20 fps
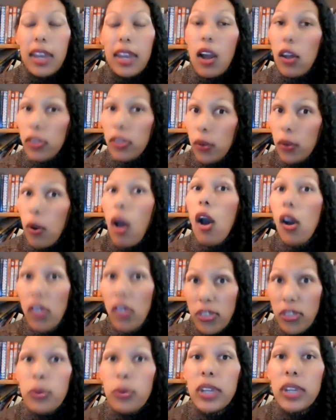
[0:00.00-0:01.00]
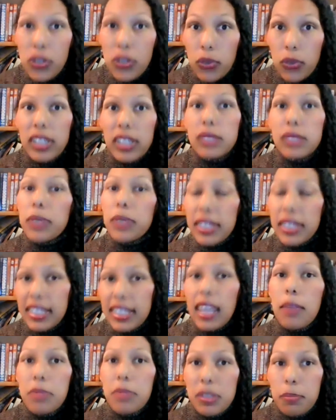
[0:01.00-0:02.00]
And although all three trees were the
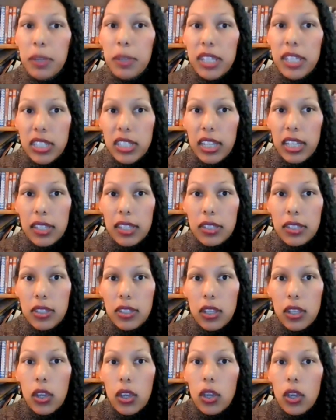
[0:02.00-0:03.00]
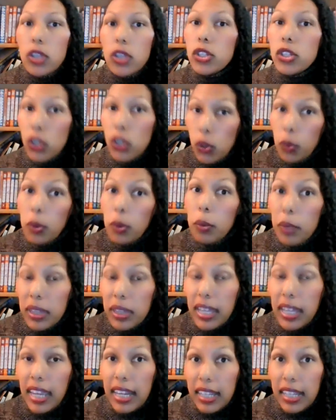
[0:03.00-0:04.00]
same species, two were
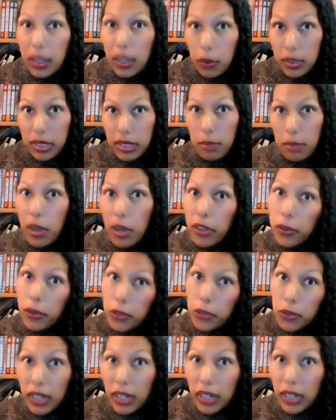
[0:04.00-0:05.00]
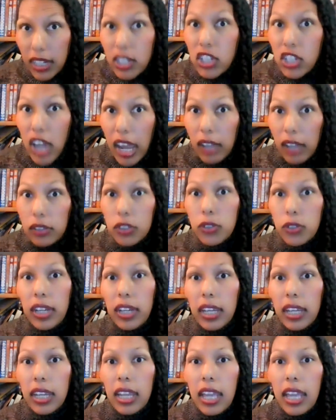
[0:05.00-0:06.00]
related. There was a mother tree and a child
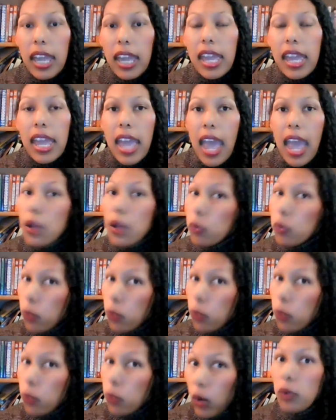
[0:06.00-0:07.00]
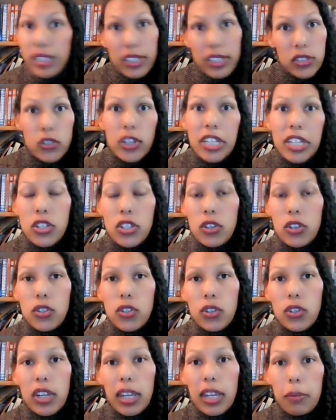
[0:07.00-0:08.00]
tree, and one was a
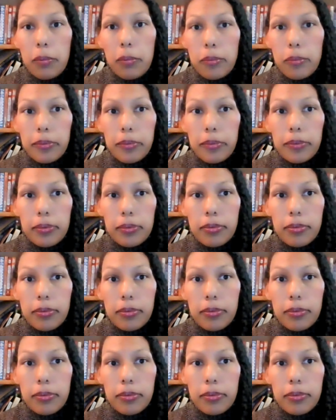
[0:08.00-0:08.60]
stranger tree.